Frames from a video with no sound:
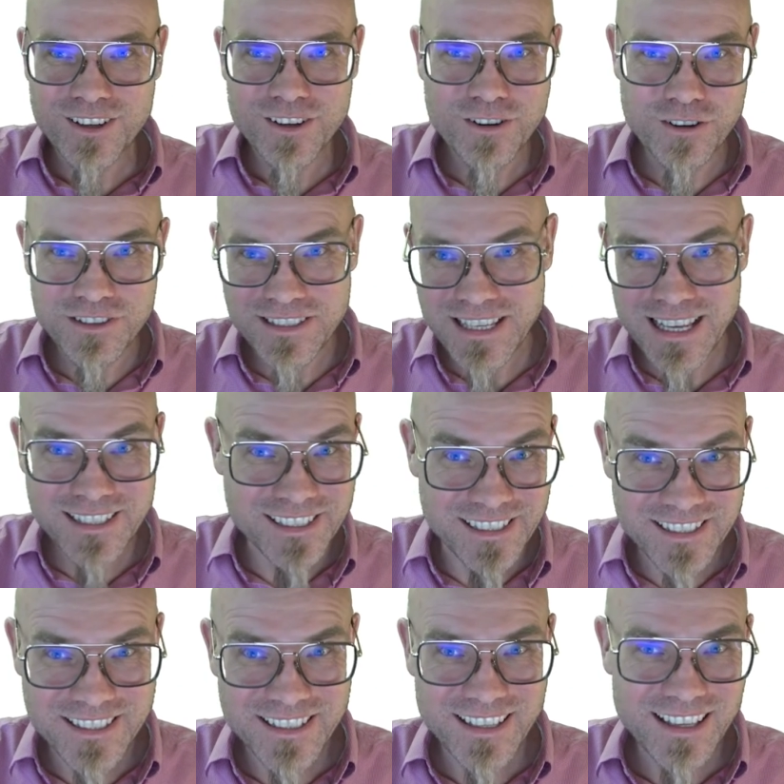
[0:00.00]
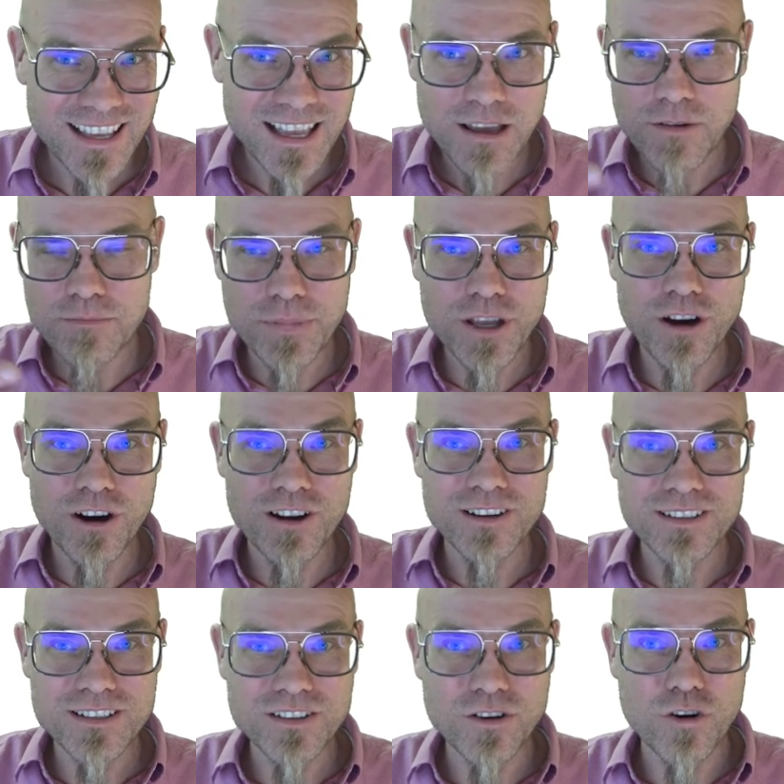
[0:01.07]
conscientis
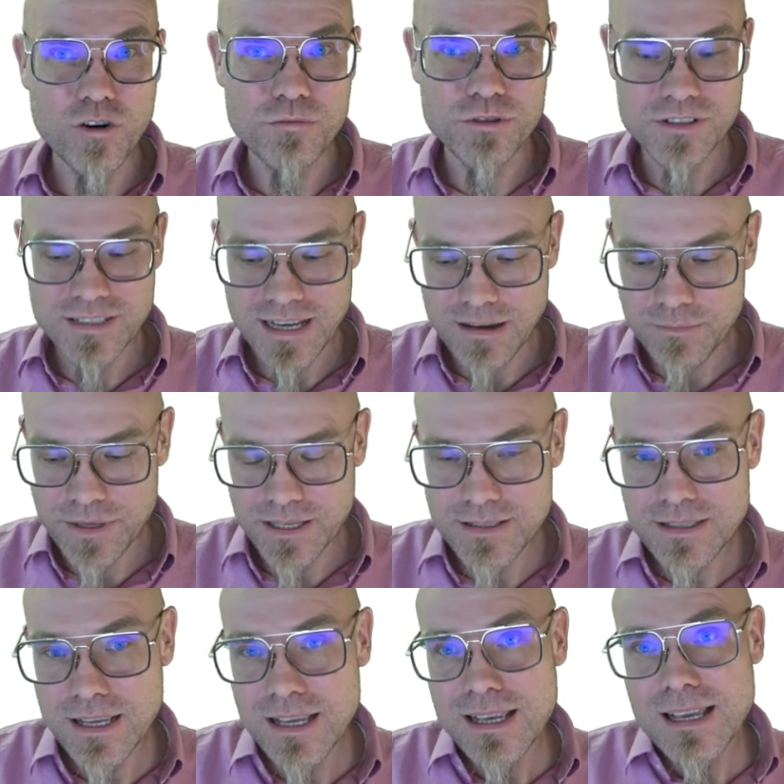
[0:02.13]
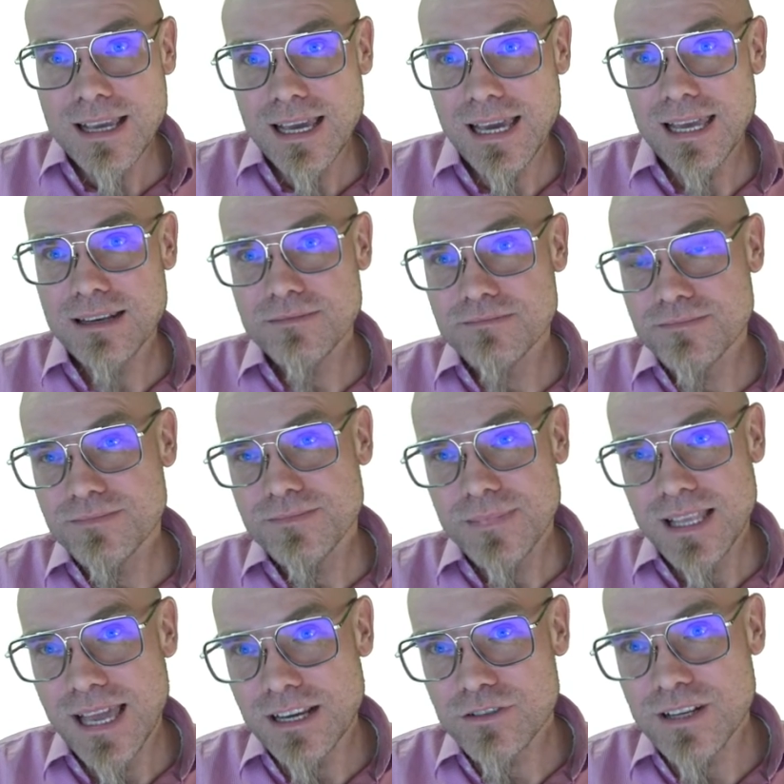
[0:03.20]
beyond the homo sapiens and
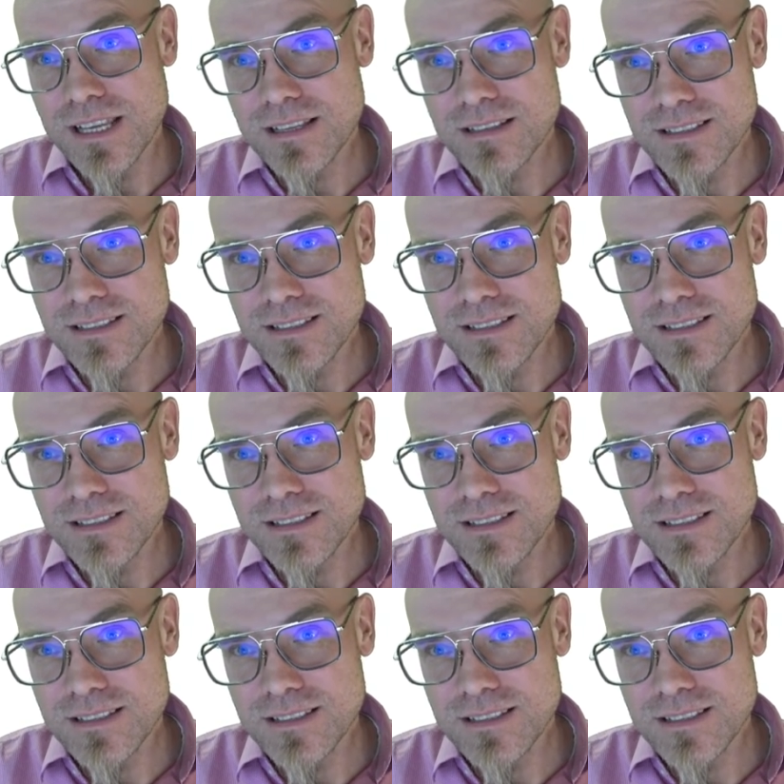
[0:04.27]
actually